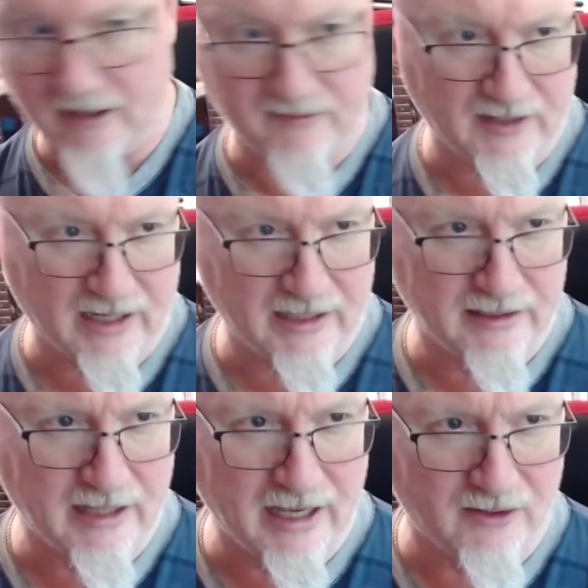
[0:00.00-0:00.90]
I
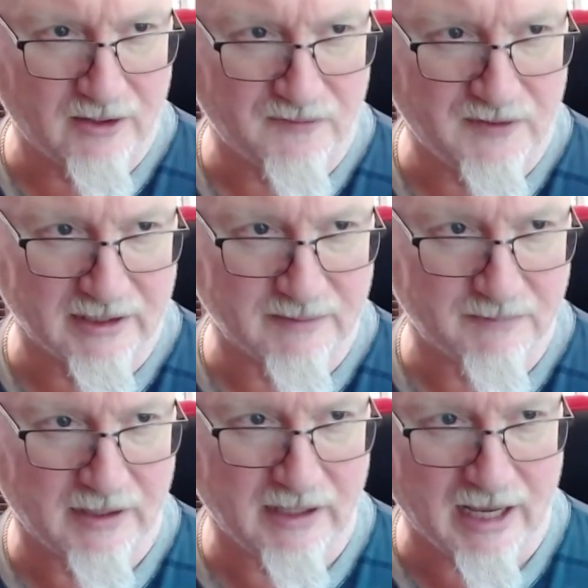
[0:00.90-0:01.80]
don't know if you can,
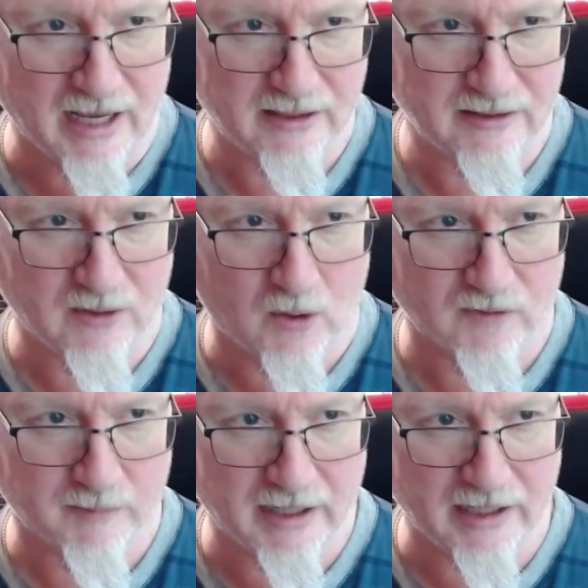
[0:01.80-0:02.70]
yeah,
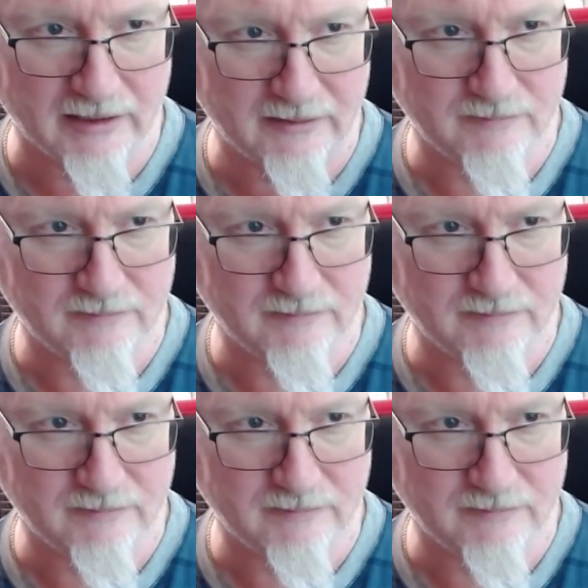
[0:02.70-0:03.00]
over my